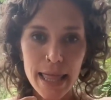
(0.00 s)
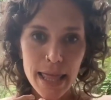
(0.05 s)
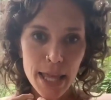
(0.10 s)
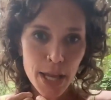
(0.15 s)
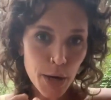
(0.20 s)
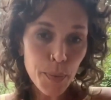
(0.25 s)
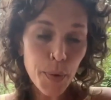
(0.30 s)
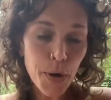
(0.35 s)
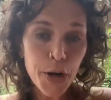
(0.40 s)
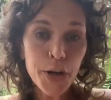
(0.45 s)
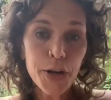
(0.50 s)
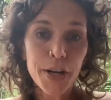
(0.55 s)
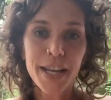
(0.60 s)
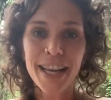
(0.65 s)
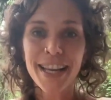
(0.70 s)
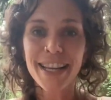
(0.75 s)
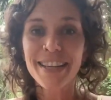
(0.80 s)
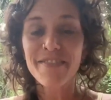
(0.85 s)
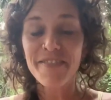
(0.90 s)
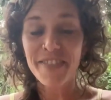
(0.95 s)
your partner
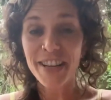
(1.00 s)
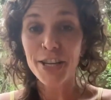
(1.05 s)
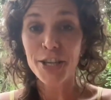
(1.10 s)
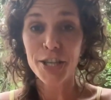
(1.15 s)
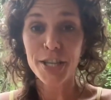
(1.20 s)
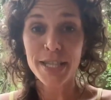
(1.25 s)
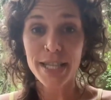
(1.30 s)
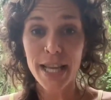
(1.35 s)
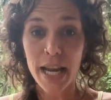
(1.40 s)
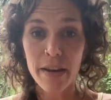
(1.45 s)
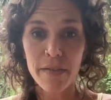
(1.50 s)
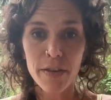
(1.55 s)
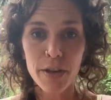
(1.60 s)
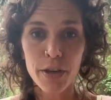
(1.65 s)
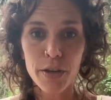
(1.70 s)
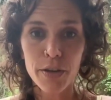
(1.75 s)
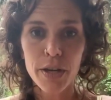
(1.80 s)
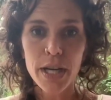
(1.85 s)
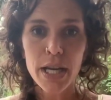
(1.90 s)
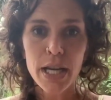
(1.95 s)
can finish inside of
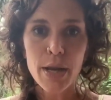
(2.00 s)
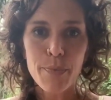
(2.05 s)
you